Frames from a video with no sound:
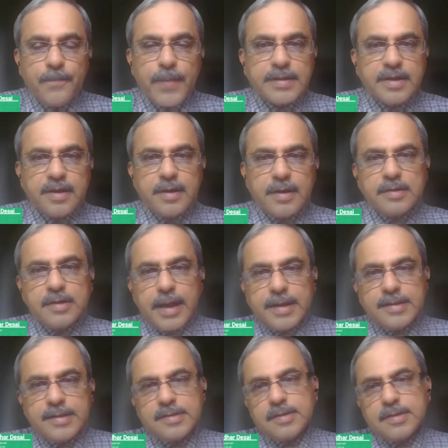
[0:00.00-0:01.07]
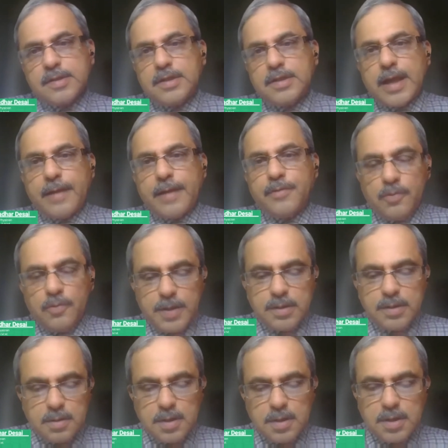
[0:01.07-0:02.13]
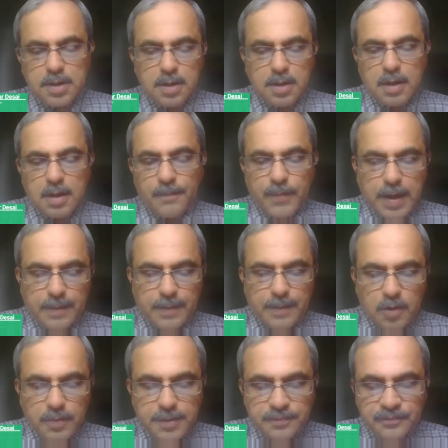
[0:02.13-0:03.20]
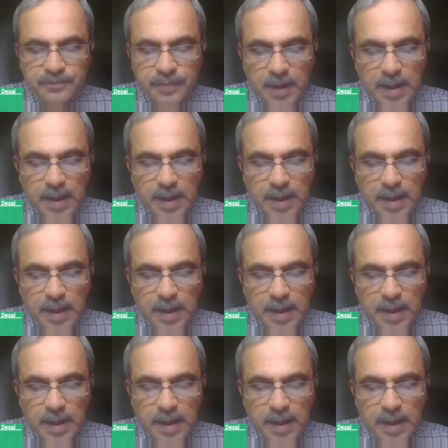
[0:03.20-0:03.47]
pancreas lies in the abdomen, in the upper abdomen.